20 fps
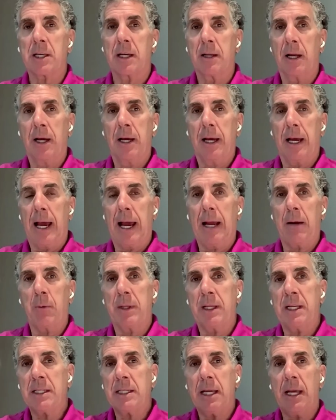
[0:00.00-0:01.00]
I said,
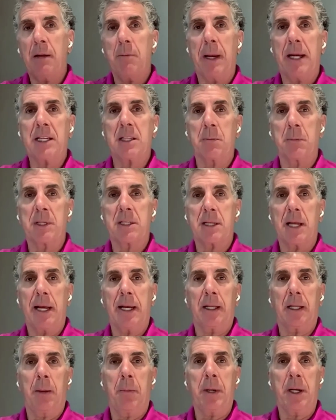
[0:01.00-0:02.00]
Hey, when this kid makes a
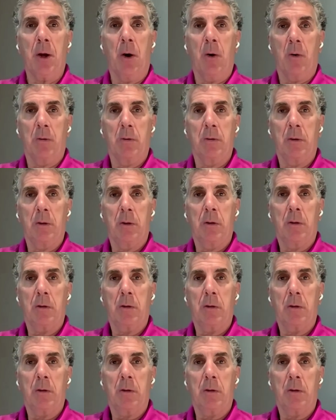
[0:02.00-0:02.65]
mistake, let me know.